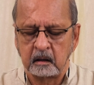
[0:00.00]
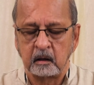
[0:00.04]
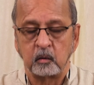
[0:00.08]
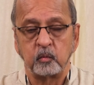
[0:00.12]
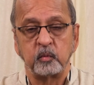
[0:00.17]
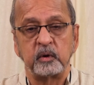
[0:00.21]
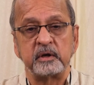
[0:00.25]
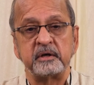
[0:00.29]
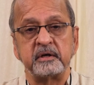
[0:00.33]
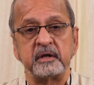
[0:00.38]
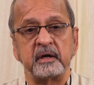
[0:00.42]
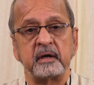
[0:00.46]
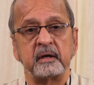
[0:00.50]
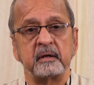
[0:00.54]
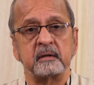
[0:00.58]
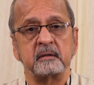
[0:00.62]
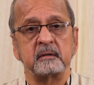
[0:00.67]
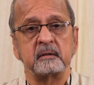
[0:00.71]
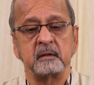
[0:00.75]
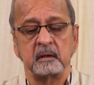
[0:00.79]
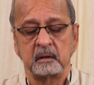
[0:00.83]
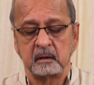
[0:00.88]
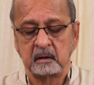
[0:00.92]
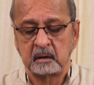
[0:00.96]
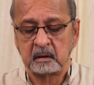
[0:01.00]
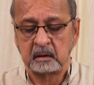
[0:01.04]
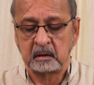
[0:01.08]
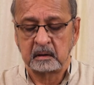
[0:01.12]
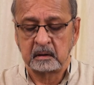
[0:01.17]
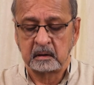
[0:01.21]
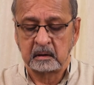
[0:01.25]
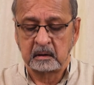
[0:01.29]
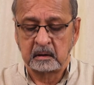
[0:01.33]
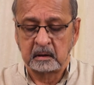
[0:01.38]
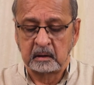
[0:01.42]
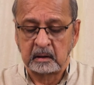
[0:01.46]
We need
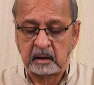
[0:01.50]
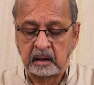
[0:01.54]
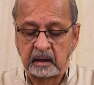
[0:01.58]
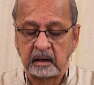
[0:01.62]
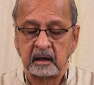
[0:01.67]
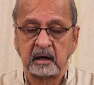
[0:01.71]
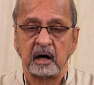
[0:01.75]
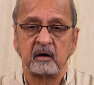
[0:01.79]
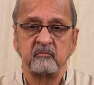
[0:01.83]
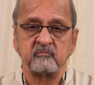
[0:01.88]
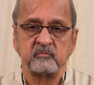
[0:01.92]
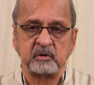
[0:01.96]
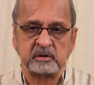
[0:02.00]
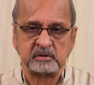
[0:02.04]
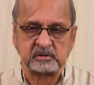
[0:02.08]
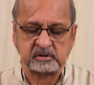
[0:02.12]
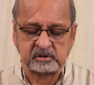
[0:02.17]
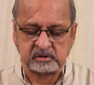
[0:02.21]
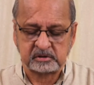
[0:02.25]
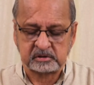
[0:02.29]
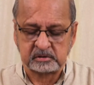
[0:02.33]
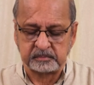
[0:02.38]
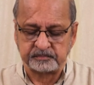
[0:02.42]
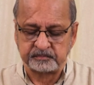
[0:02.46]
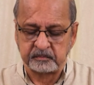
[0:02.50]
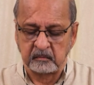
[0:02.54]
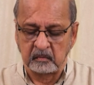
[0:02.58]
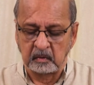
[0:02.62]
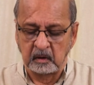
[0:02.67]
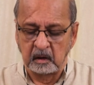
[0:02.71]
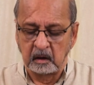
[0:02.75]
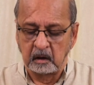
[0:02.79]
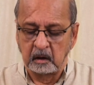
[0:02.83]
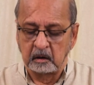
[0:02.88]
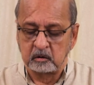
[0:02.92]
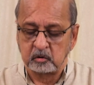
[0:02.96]
governments
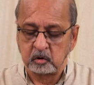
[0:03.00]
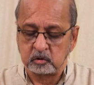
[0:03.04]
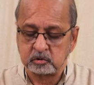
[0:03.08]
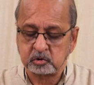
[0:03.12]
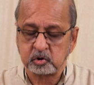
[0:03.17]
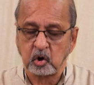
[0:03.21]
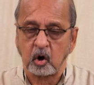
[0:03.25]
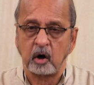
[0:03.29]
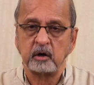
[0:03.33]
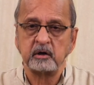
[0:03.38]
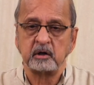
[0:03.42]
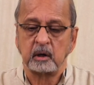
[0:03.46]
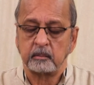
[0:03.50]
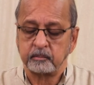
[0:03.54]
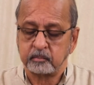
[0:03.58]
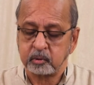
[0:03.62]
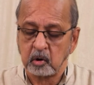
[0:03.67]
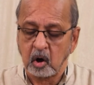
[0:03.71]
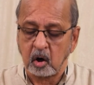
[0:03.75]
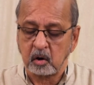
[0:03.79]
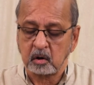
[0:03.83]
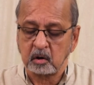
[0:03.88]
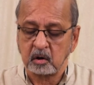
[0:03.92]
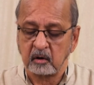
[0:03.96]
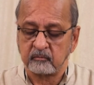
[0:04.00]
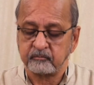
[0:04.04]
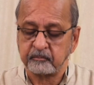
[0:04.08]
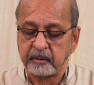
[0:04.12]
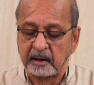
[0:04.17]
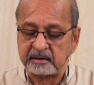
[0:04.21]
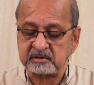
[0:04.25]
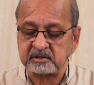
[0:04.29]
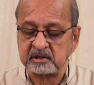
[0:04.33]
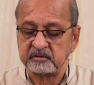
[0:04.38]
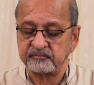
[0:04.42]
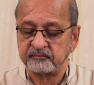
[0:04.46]
to join a bloc of
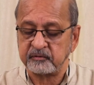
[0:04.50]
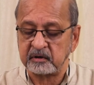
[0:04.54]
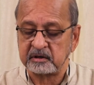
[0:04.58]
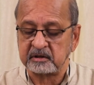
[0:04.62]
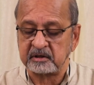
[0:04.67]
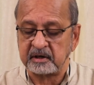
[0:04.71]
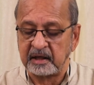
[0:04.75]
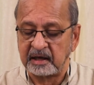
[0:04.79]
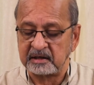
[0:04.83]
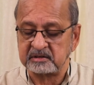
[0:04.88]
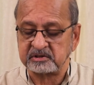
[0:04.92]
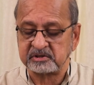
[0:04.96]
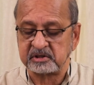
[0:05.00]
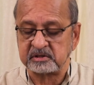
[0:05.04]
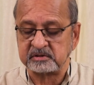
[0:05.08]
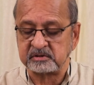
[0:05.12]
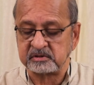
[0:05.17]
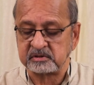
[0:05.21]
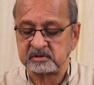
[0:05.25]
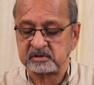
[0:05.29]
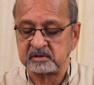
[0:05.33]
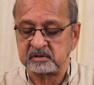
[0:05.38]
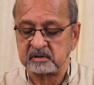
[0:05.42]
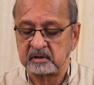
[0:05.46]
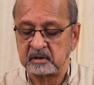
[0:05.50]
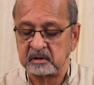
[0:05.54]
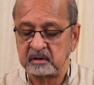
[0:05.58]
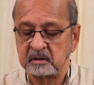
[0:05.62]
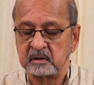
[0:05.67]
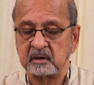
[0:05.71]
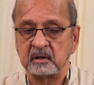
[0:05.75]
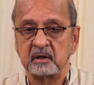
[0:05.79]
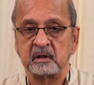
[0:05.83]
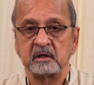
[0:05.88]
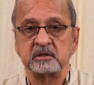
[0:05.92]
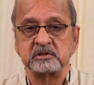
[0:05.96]
Pacific nations
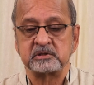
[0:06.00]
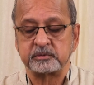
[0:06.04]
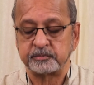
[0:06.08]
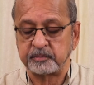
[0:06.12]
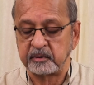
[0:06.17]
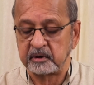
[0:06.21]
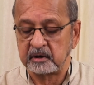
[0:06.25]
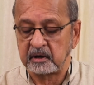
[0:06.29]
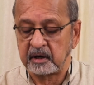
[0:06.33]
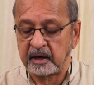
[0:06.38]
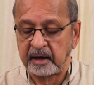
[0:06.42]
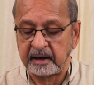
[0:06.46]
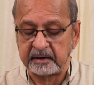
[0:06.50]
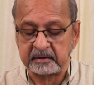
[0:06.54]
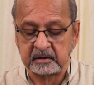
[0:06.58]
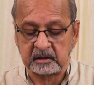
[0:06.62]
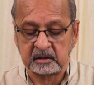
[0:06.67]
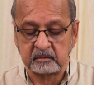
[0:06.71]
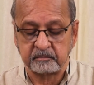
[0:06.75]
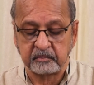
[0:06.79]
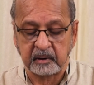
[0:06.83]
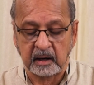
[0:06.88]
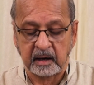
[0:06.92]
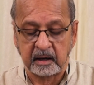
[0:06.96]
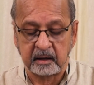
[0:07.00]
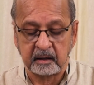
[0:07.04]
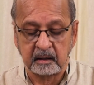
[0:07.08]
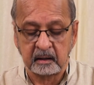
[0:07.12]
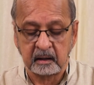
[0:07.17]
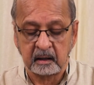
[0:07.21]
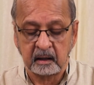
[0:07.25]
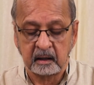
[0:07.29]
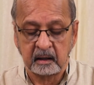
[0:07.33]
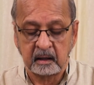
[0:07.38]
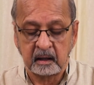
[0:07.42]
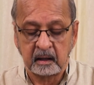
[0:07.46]
spearheaded by
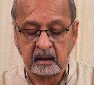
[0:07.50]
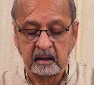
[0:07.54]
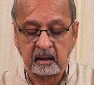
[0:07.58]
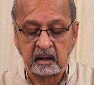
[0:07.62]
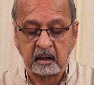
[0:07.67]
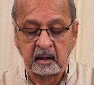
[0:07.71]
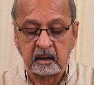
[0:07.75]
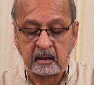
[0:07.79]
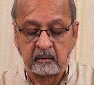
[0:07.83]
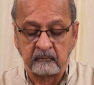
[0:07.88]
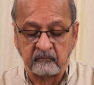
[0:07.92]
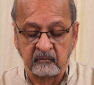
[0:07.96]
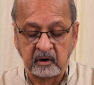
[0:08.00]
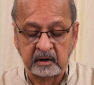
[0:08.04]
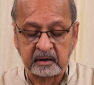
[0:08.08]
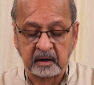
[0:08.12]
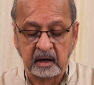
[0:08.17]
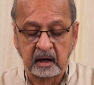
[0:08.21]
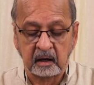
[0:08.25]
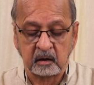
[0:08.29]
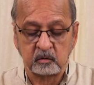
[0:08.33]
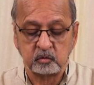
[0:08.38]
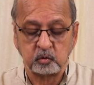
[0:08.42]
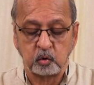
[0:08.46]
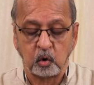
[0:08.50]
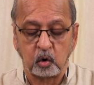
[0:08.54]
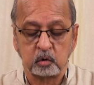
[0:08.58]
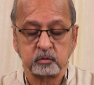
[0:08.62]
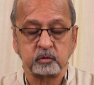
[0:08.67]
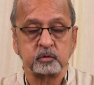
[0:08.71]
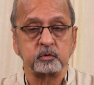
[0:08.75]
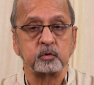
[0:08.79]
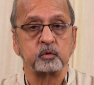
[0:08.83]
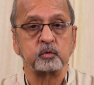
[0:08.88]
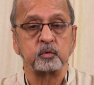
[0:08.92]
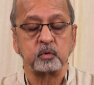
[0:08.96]

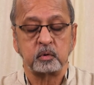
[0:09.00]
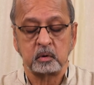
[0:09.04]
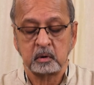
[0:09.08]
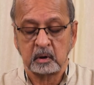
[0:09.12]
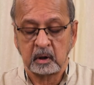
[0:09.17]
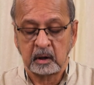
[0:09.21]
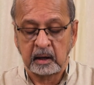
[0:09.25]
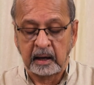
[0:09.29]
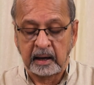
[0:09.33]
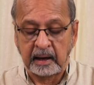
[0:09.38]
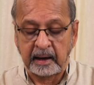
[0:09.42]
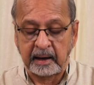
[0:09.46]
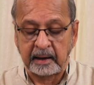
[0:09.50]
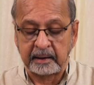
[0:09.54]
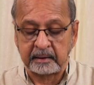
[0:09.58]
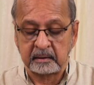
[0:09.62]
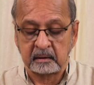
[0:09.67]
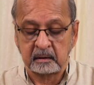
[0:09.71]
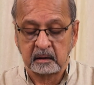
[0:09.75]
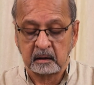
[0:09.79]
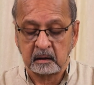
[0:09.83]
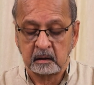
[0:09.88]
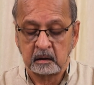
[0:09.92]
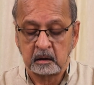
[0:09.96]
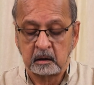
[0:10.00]
Vanuatu and